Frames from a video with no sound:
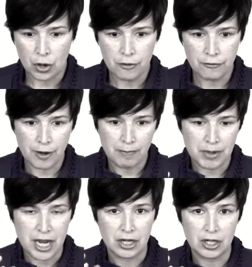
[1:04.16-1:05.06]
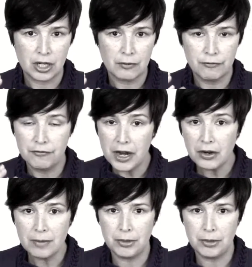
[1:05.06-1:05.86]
go from being very